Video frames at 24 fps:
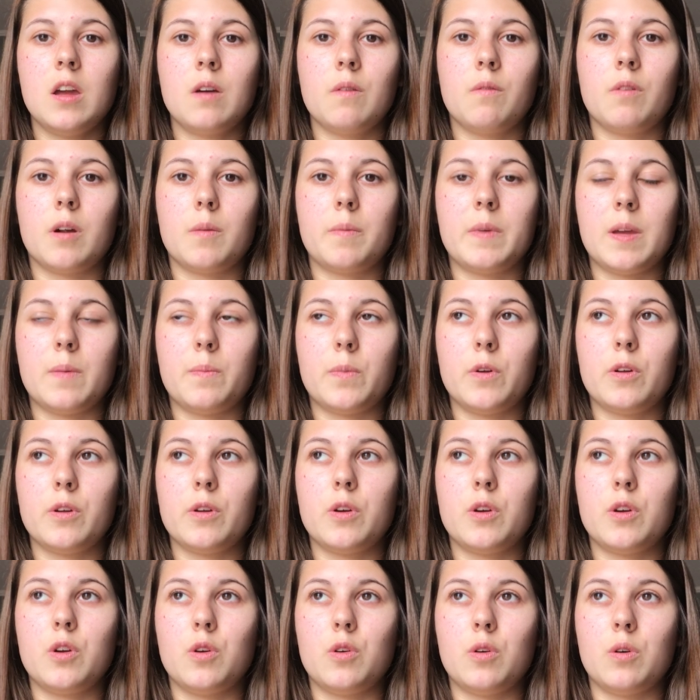where people
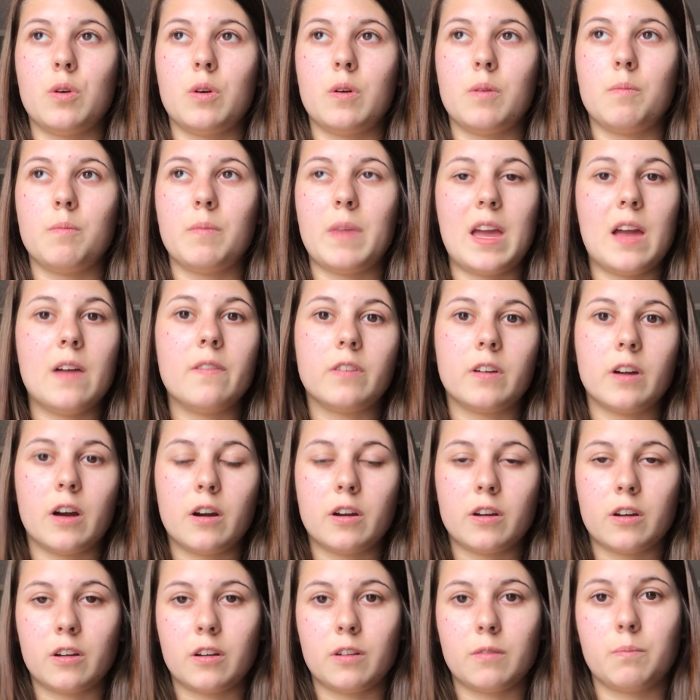who
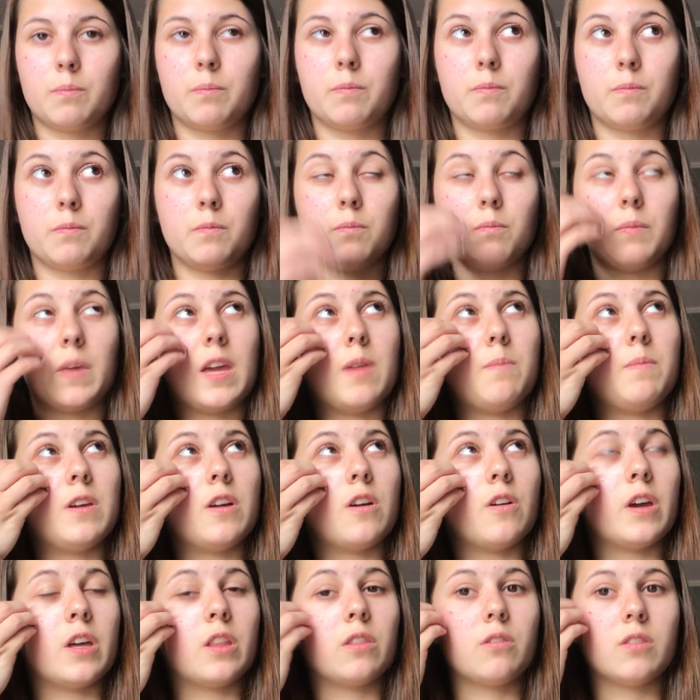may be
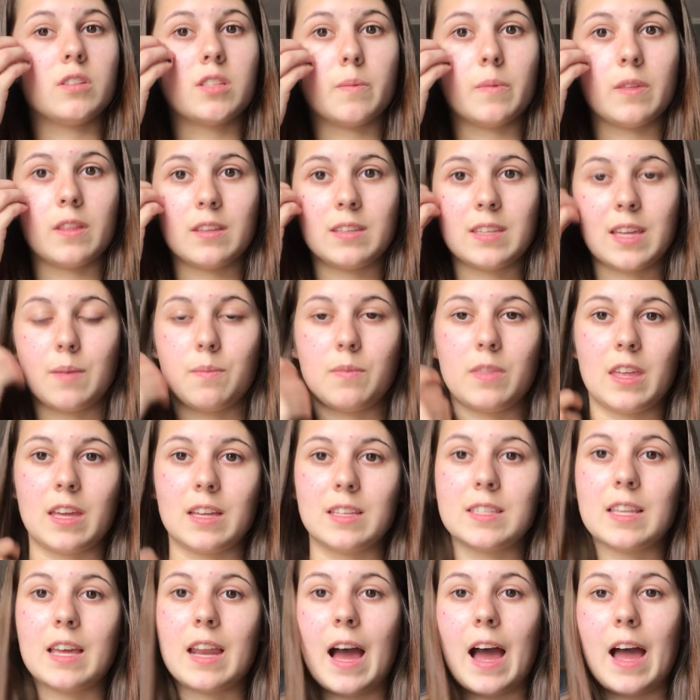going through some of the same
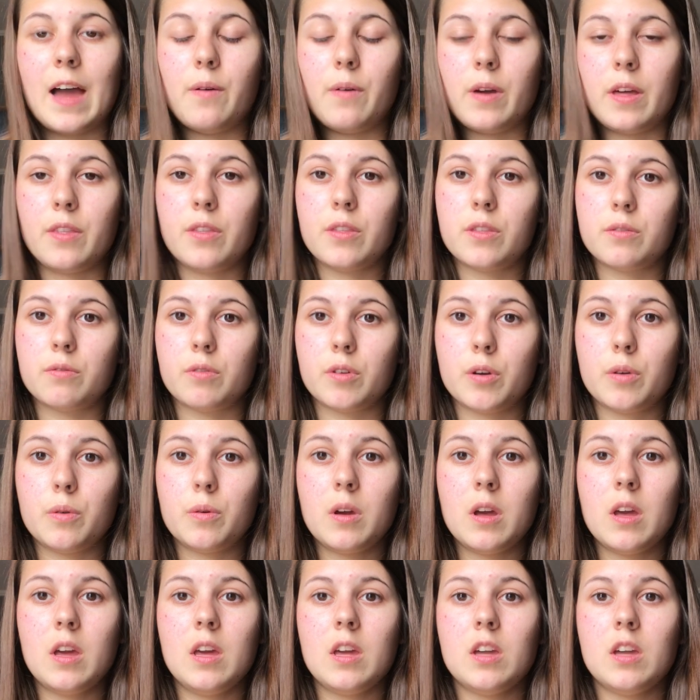things that I went through